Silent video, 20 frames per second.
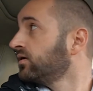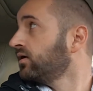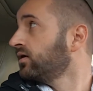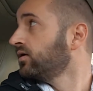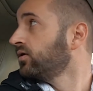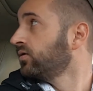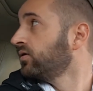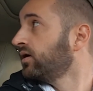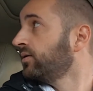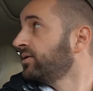
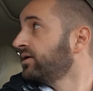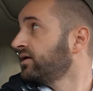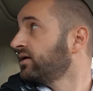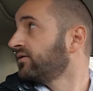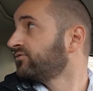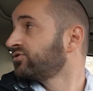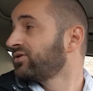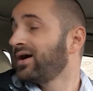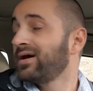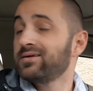
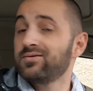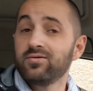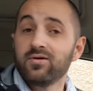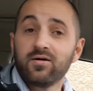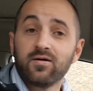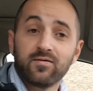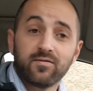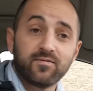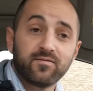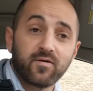I tried
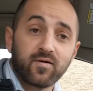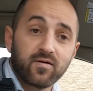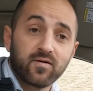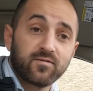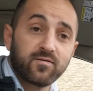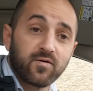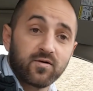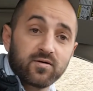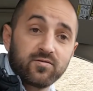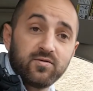to for the
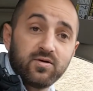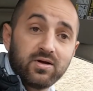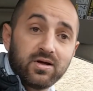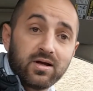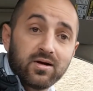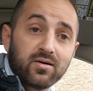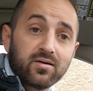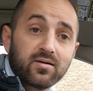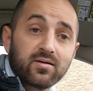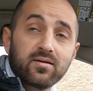first few
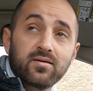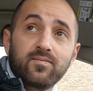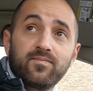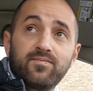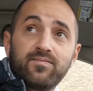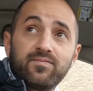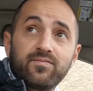years,